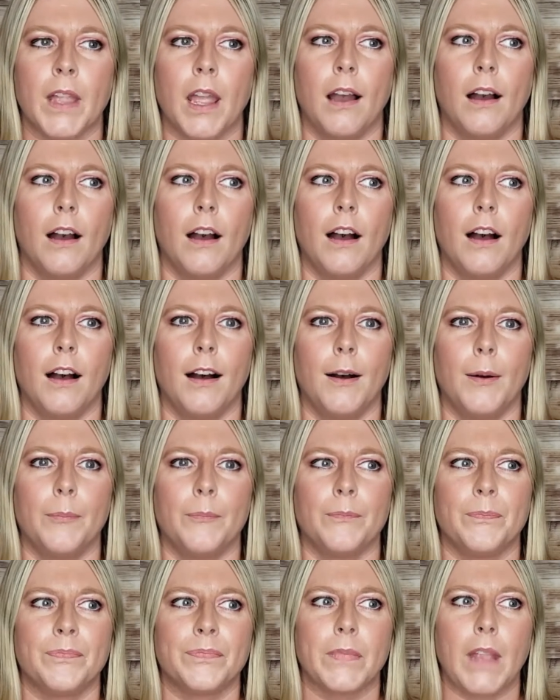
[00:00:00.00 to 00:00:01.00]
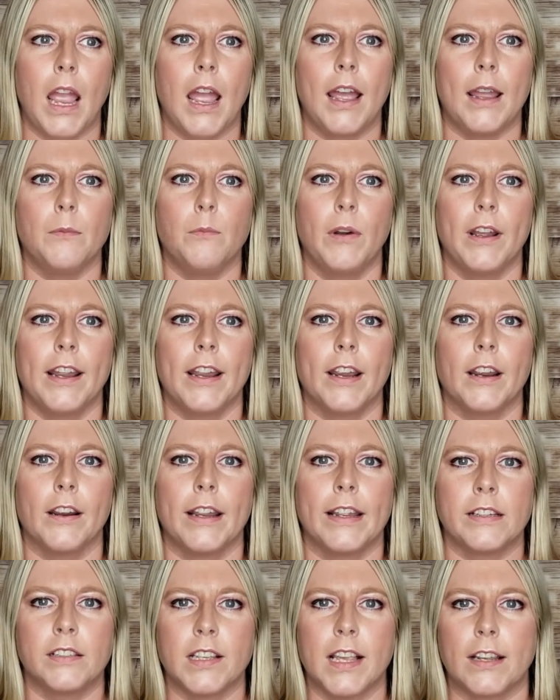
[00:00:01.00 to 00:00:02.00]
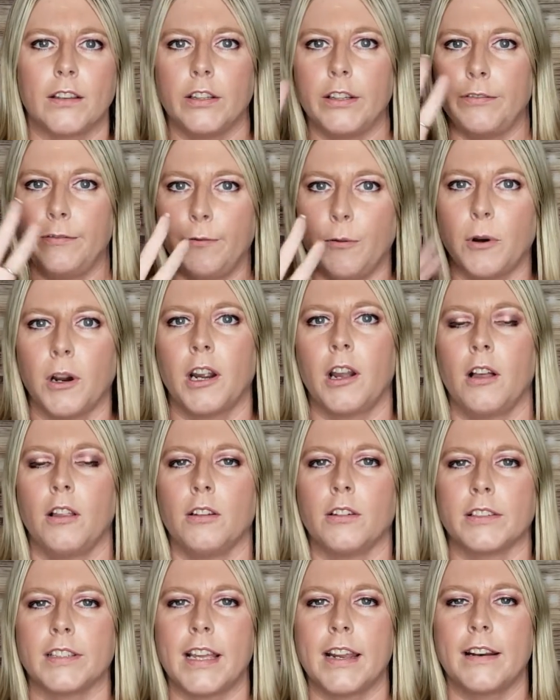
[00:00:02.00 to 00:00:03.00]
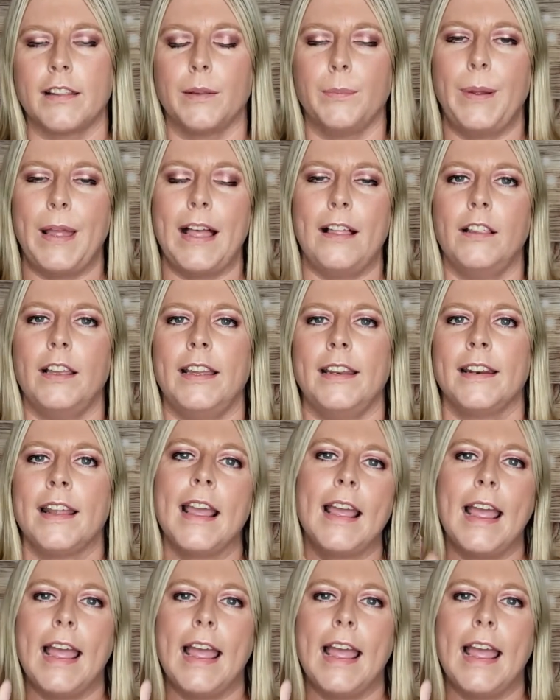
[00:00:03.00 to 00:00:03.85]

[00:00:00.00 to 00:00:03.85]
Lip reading: I wear exactly 4 colors out of the palette.